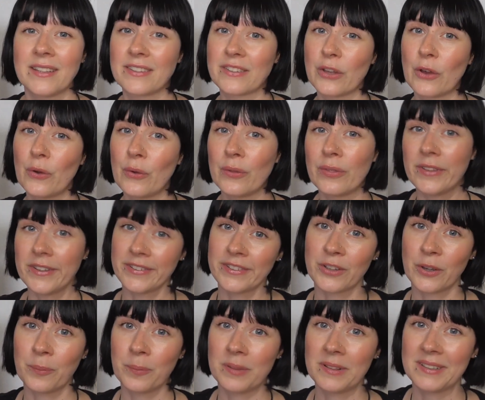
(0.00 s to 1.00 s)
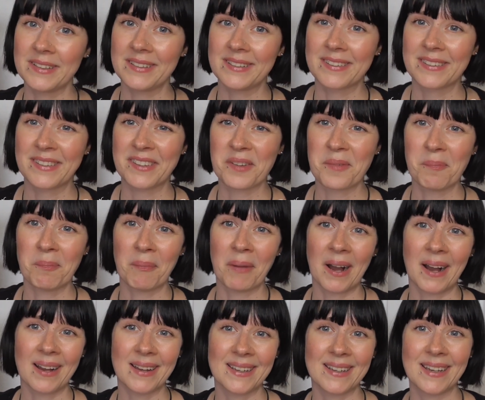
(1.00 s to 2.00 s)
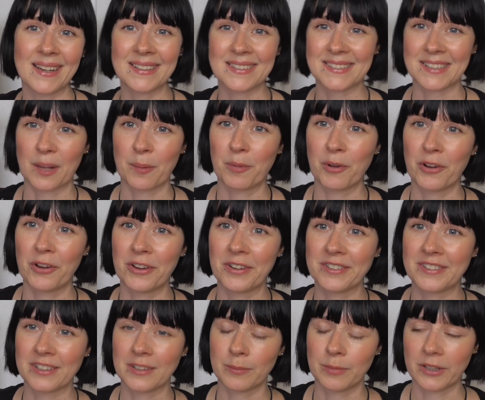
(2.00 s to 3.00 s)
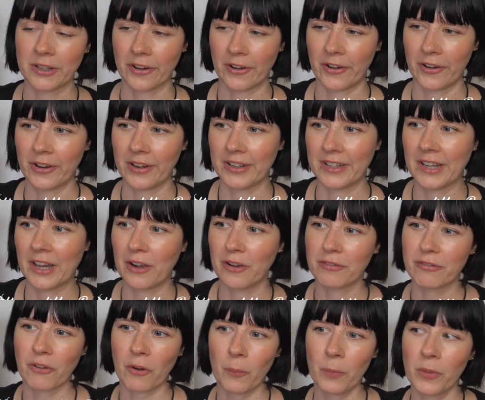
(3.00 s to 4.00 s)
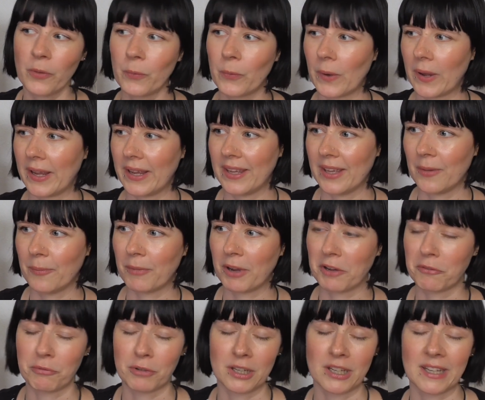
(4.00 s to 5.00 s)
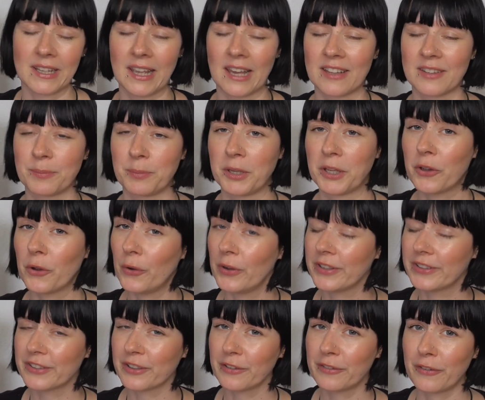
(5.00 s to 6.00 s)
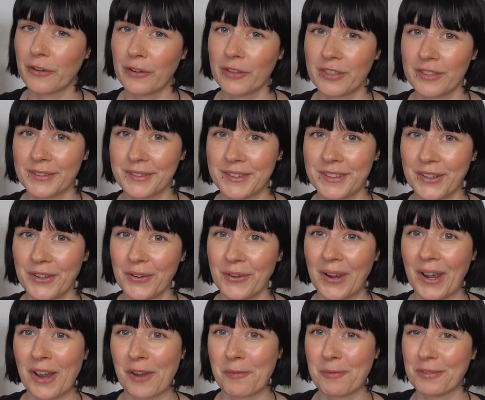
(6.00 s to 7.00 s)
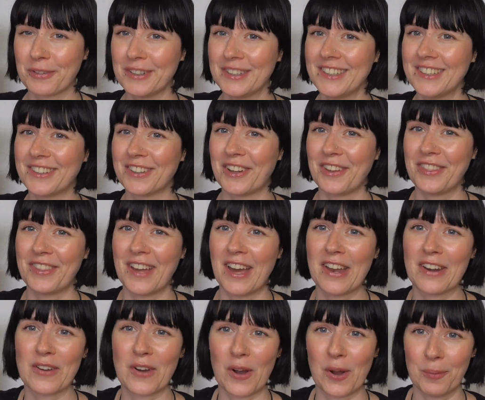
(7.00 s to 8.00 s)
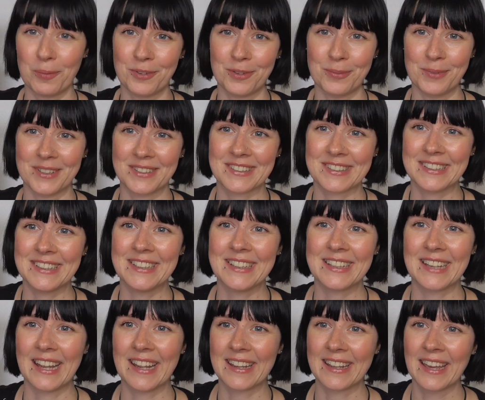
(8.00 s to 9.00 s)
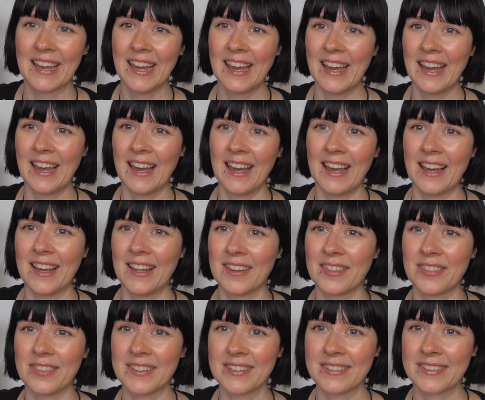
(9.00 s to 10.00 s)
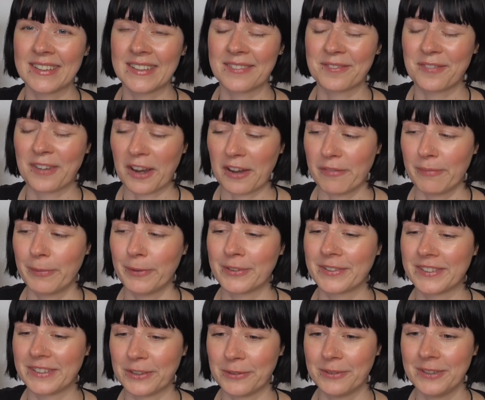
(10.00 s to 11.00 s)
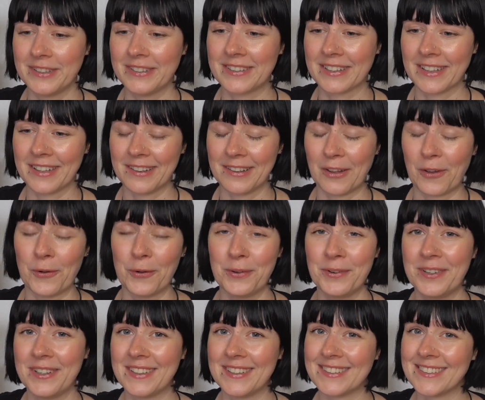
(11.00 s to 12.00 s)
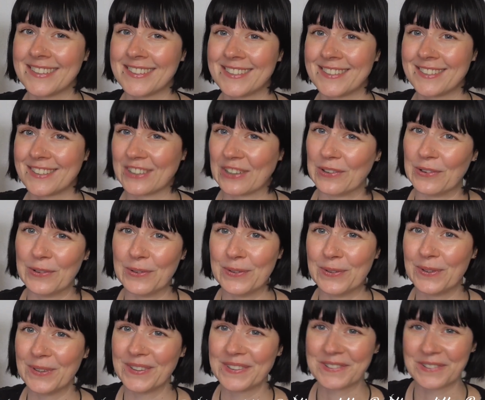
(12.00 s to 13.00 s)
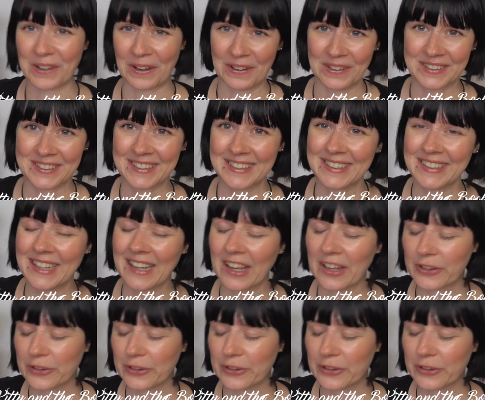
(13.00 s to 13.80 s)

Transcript: So this completes my summer TBR. Now, from the way my reading has been going so far this year, I'm really not that optimistic. Like, this 5-book series alone is so daunting,